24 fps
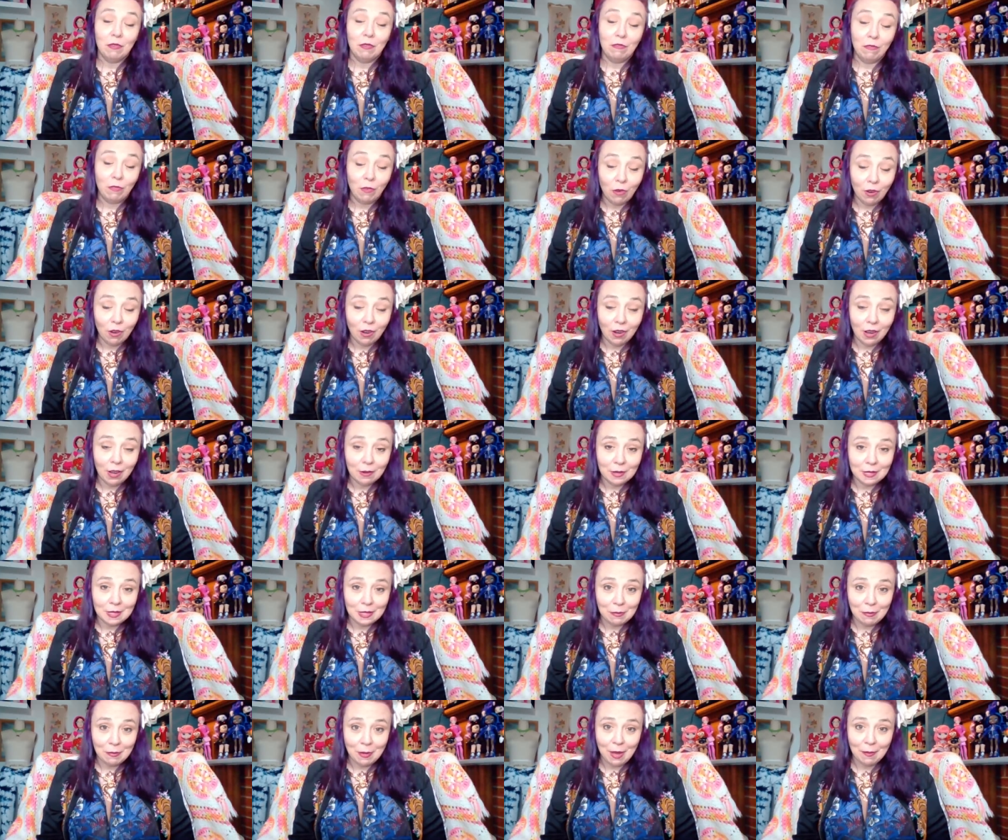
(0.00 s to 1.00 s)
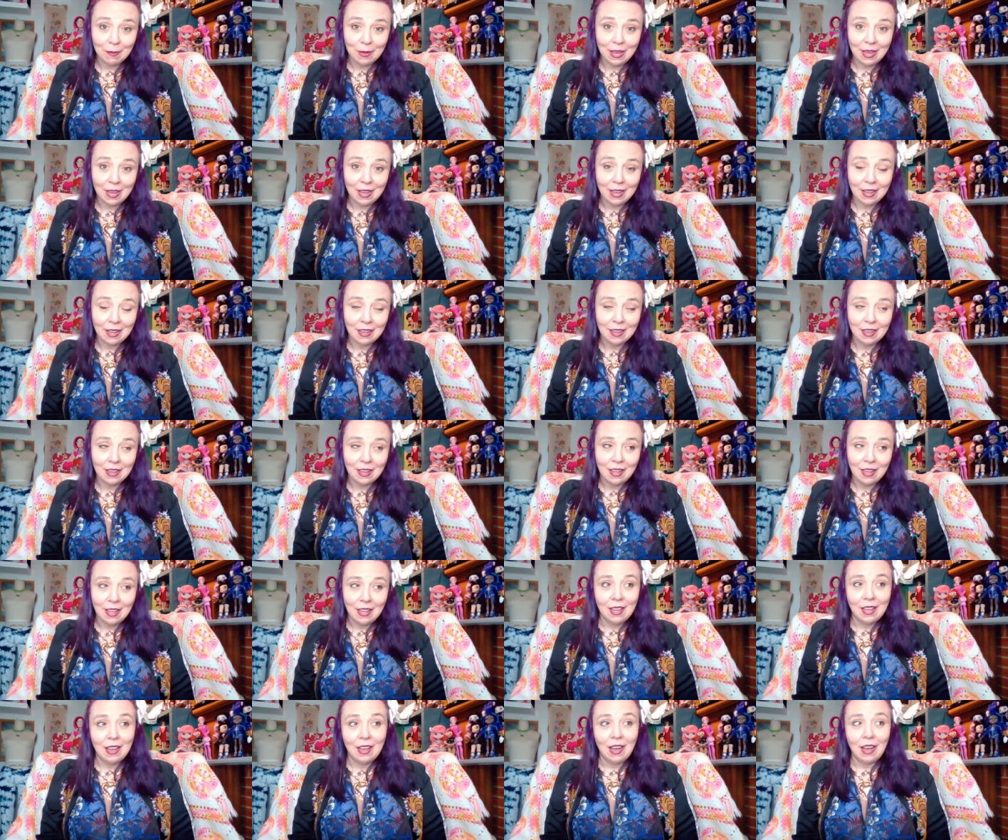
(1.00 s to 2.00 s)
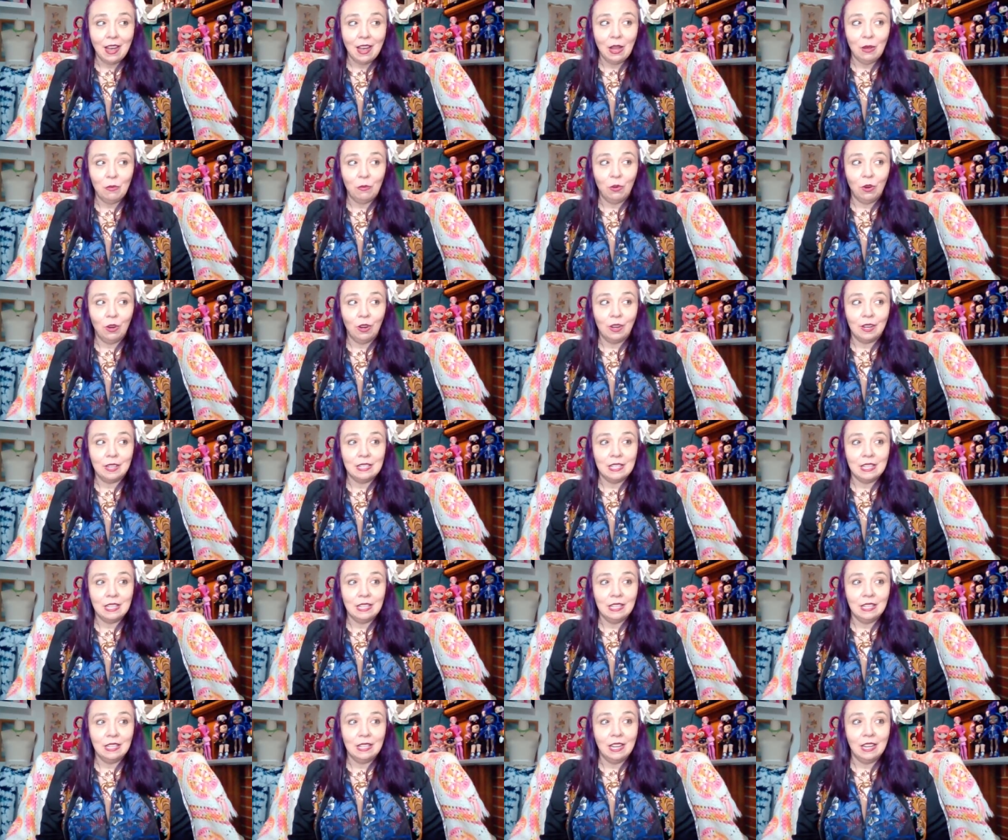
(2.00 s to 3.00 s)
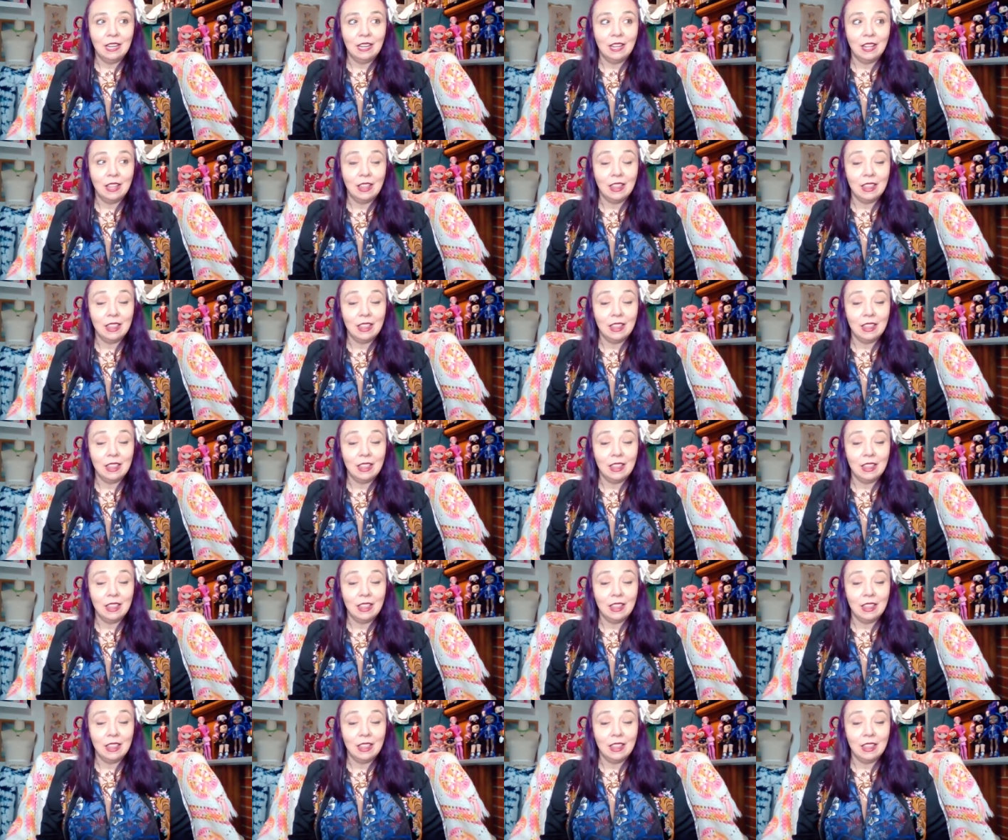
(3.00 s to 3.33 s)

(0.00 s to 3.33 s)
Before I was a mama, I worked in